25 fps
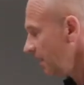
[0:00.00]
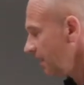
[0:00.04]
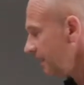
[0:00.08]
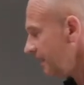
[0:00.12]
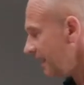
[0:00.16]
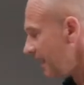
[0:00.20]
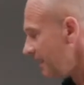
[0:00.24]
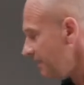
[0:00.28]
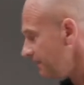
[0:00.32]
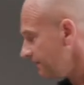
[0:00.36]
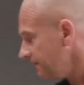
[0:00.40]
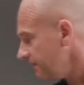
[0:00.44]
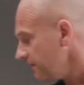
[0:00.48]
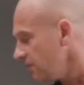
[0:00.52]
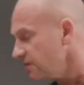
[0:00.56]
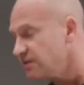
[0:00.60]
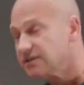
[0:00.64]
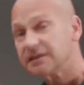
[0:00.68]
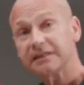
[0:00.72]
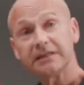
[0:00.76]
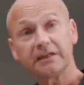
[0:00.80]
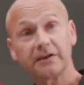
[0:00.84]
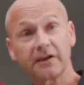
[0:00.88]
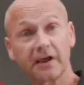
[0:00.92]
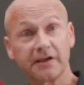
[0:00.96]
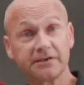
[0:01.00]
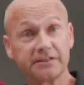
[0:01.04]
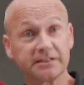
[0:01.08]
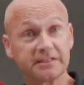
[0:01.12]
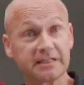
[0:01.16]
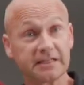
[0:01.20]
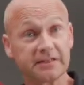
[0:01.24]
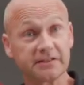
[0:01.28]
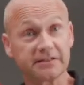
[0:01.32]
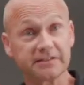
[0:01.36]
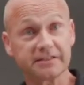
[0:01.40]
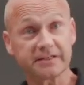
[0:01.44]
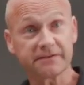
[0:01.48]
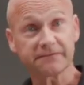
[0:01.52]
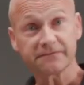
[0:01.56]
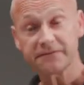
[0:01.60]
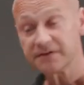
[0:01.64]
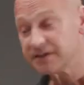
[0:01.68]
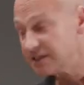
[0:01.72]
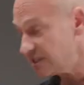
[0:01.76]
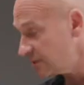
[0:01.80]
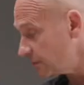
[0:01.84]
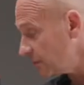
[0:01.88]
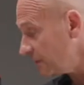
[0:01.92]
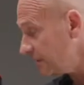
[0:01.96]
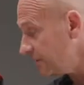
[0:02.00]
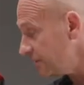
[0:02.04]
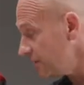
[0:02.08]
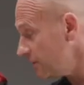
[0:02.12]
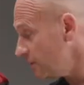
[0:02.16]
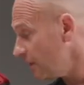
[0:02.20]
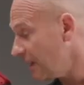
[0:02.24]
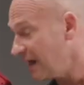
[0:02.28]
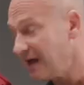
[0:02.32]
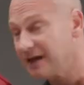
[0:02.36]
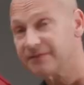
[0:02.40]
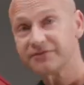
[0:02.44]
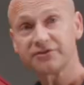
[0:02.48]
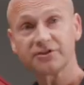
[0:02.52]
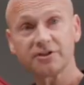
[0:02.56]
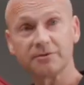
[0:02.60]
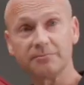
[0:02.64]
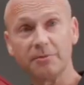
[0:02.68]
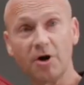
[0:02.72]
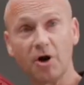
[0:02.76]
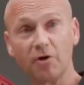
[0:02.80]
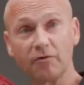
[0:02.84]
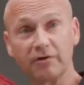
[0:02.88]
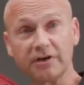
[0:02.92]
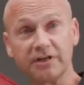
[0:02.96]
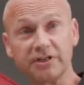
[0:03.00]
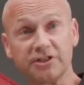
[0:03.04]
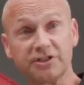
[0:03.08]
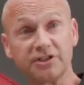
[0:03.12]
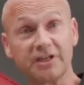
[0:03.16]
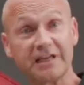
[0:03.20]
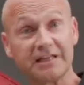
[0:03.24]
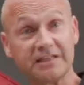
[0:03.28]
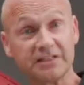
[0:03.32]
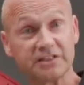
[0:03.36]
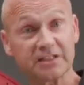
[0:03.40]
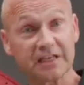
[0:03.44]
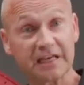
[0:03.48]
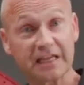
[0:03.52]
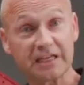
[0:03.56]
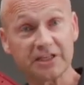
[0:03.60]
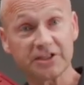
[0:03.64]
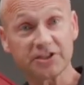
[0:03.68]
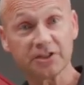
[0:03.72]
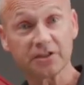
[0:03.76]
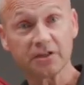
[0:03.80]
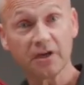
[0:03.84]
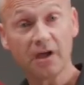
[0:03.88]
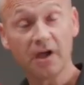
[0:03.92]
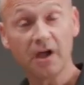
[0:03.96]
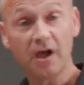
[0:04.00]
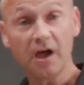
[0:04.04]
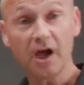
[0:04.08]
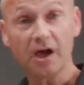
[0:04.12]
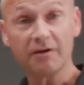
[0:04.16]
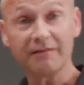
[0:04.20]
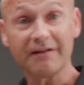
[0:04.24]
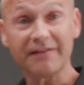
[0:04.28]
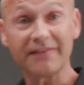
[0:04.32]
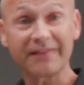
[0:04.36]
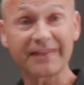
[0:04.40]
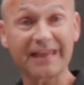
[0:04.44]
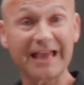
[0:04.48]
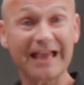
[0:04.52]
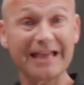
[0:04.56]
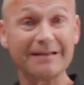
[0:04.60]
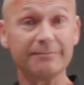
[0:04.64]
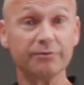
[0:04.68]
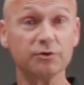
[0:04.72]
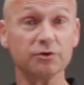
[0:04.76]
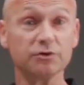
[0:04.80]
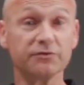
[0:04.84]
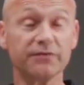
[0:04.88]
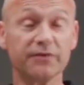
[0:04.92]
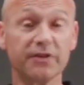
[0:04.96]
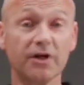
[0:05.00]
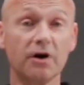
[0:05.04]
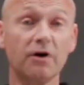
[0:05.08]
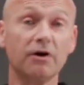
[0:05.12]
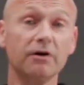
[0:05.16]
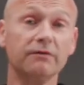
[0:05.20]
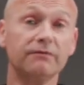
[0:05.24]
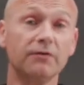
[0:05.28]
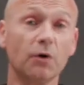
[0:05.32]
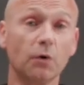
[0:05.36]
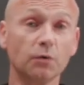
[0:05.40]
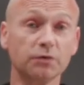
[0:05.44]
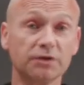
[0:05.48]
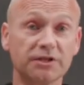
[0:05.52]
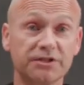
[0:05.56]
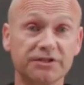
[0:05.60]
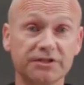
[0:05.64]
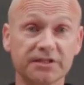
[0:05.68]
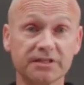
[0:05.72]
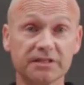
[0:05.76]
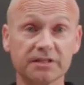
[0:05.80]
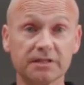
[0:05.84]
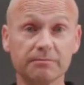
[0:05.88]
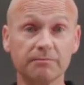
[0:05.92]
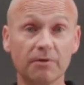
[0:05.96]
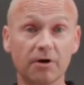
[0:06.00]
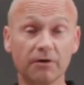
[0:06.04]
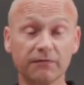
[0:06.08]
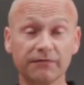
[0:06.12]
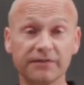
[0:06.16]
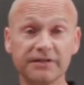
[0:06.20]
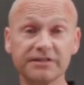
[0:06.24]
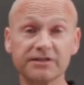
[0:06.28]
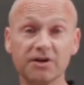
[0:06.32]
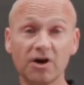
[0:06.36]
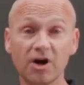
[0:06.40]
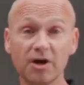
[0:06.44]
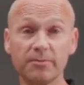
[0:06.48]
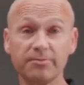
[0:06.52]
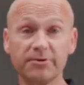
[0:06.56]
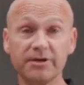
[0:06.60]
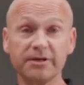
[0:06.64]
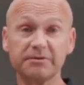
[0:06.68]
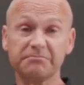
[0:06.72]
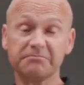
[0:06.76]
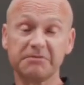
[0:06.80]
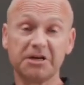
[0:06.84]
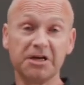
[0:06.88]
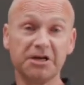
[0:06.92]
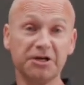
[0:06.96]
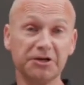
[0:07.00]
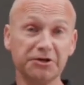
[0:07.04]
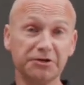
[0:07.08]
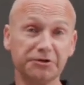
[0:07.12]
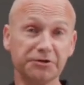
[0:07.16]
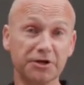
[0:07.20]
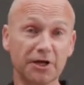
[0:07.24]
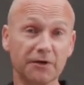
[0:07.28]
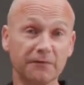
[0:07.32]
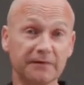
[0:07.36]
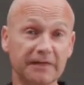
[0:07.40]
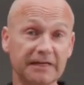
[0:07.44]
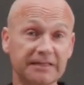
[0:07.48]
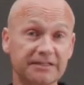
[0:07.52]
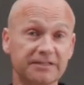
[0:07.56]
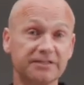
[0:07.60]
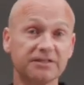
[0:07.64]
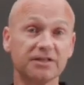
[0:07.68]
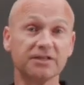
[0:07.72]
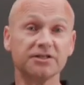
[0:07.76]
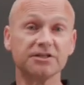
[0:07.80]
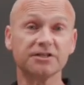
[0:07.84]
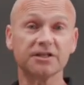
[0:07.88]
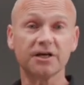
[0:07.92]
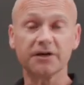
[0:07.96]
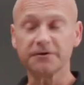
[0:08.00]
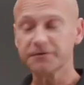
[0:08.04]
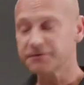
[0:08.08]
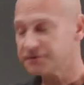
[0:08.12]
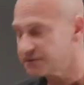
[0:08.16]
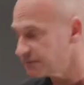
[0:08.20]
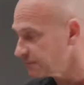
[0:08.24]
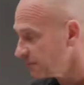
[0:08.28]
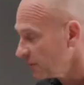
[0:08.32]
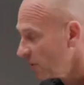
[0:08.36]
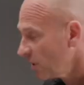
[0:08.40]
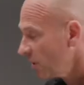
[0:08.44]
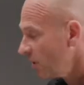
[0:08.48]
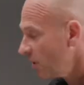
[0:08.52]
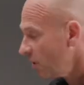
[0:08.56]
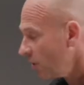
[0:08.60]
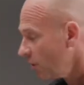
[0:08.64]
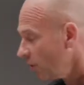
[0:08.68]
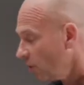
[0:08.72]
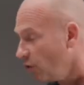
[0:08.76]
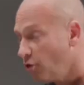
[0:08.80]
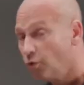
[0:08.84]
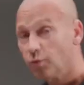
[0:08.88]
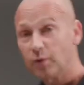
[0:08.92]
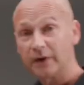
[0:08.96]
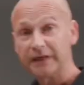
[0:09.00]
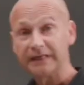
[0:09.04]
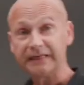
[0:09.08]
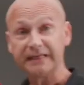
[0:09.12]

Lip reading: Now, first thing you're going to see that's different is we do have some orange insulation around the cables for the high voltage system of this hybrid. No need to touch those. All we